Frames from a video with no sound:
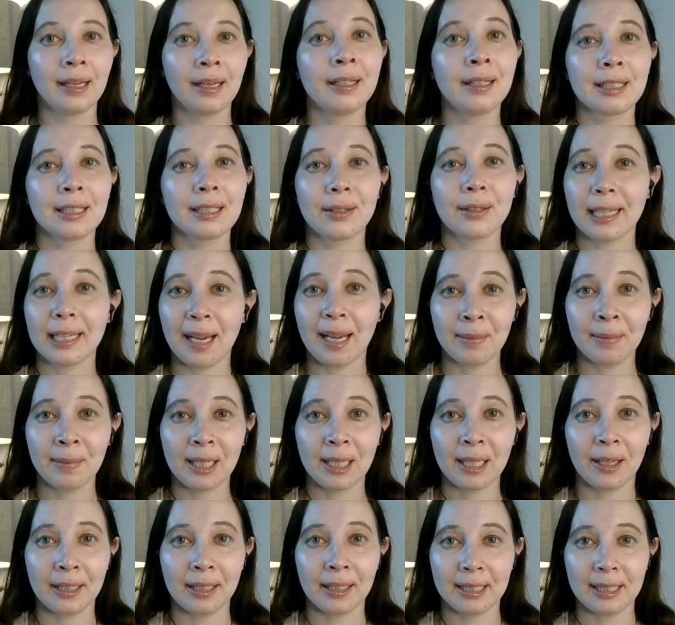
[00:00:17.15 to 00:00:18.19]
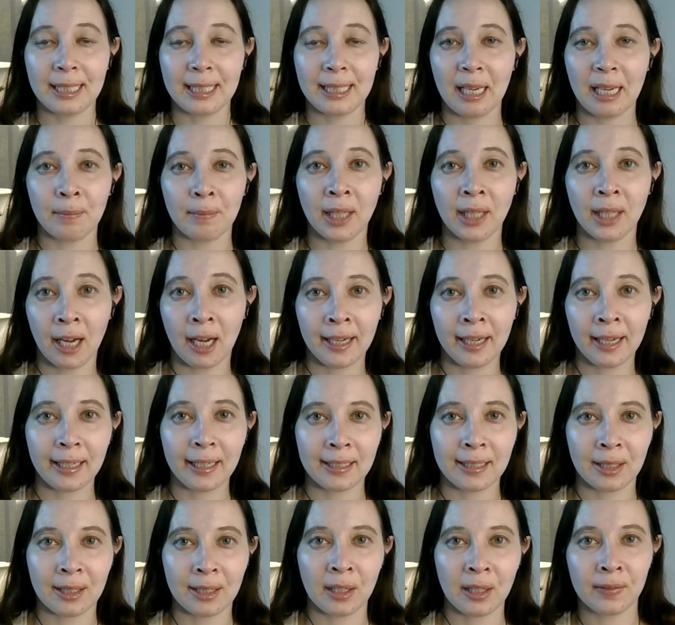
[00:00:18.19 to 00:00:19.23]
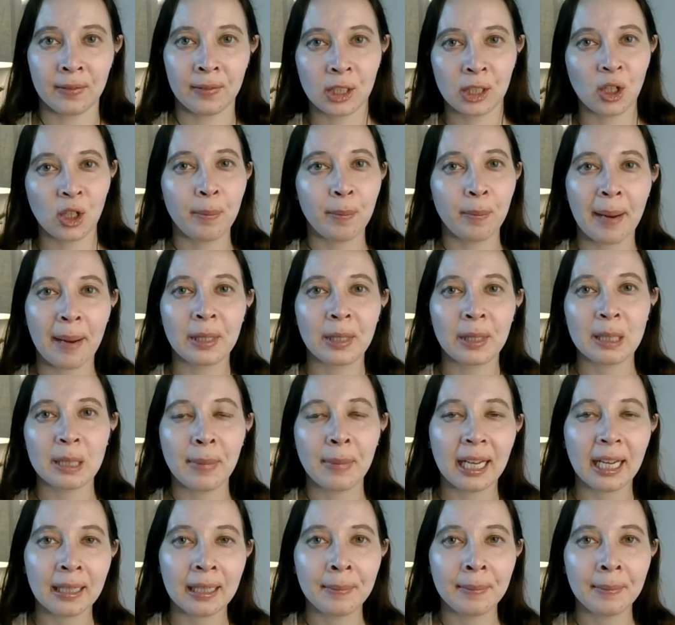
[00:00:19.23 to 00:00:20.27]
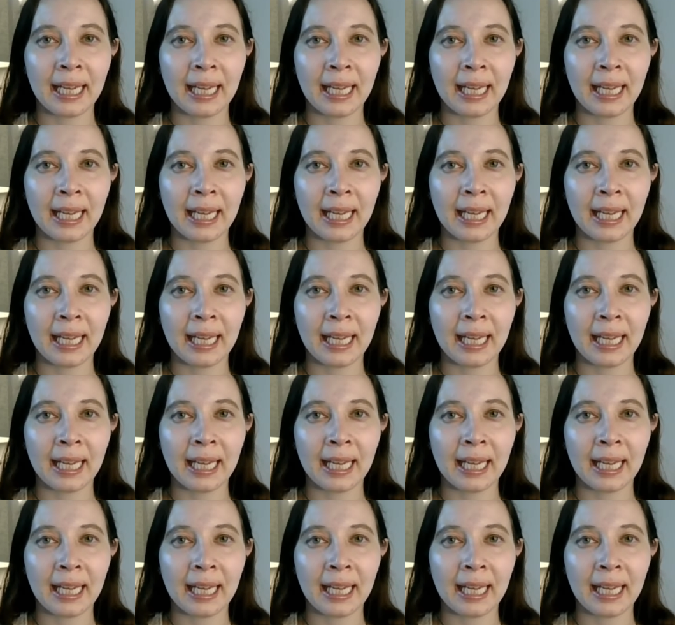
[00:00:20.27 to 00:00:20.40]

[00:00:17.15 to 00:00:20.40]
So I kept it on the same lot as the original Pepper's Pub,